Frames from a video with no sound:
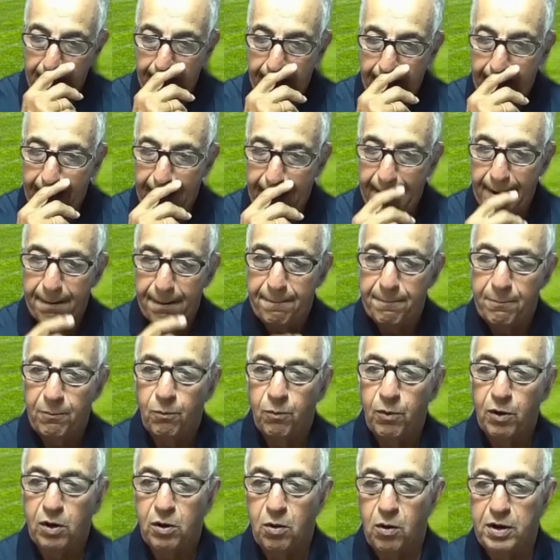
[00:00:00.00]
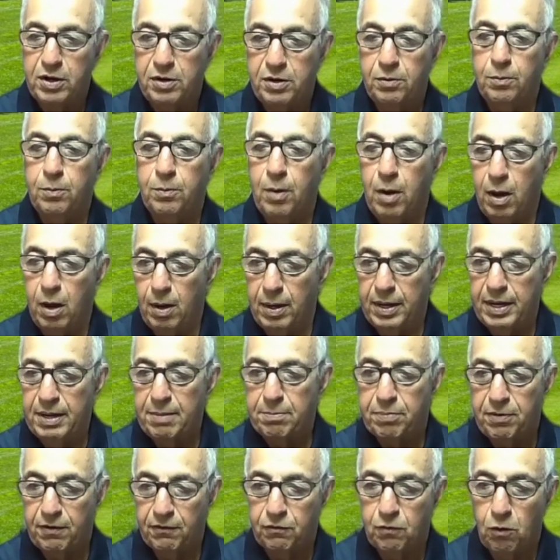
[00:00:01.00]
Um, we're going to uh,
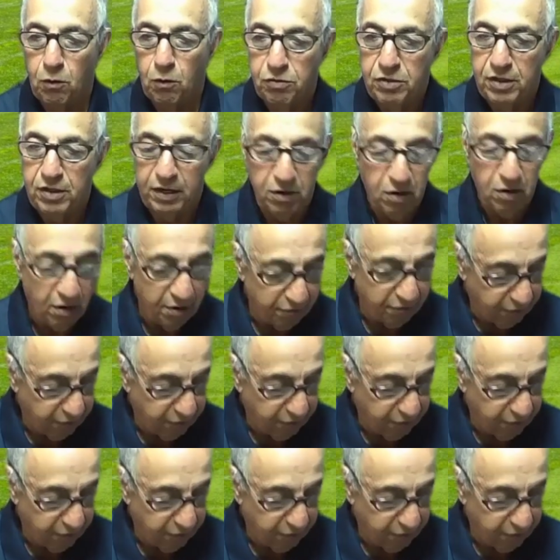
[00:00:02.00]
input those in on